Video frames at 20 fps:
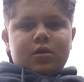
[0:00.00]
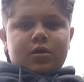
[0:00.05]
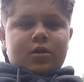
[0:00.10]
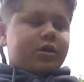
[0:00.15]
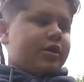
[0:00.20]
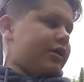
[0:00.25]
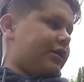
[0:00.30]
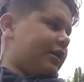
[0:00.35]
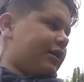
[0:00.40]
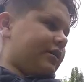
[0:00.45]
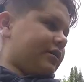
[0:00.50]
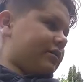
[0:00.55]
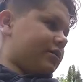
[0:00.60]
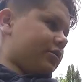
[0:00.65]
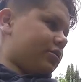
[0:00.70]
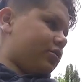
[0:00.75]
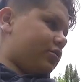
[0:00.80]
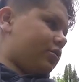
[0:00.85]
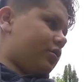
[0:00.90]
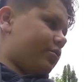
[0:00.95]
Alright,
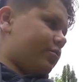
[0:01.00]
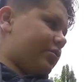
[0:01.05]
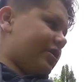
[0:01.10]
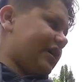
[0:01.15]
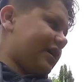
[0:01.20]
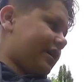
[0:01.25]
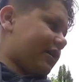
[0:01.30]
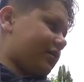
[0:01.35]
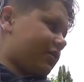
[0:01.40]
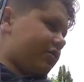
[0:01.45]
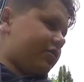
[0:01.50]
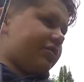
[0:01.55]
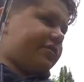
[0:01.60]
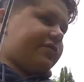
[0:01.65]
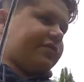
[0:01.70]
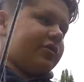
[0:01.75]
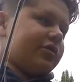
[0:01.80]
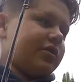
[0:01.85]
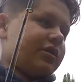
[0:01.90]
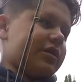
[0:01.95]
so I'm back at the
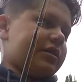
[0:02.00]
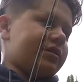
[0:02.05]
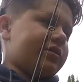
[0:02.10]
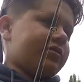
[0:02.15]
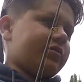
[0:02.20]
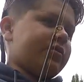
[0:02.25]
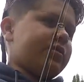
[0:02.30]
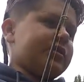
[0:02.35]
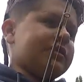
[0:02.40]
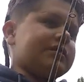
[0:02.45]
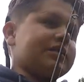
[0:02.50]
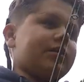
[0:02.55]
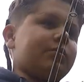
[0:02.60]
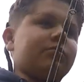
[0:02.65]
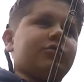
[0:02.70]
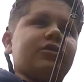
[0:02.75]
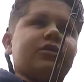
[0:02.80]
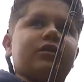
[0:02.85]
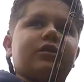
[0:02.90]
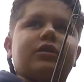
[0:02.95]
river. I threw on
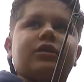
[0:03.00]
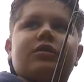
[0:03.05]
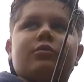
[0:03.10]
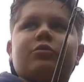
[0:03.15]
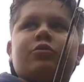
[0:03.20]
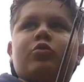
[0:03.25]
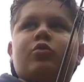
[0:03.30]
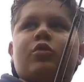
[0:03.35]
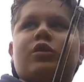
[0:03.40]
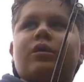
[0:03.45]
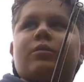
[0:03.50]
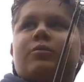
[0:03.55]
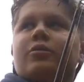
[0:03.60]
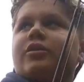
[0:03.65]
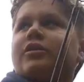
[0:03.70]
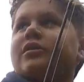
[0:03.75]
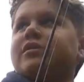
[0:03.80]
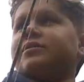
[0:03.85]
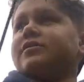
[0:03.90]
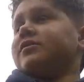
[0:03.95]
something a little bit
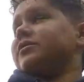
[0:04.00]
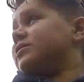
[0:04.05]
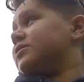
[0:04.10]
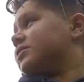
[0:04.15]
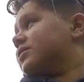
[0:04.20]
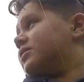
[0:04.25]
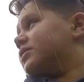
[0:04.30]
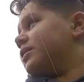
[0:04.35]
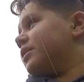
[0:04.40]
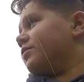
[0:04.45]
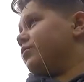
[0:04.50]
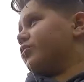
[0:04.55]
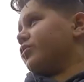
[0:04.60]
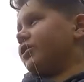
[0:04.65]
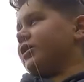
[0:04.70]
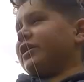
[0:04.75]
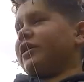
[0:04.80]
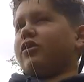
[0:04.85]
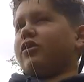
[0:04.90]
warmer because it's getting pretty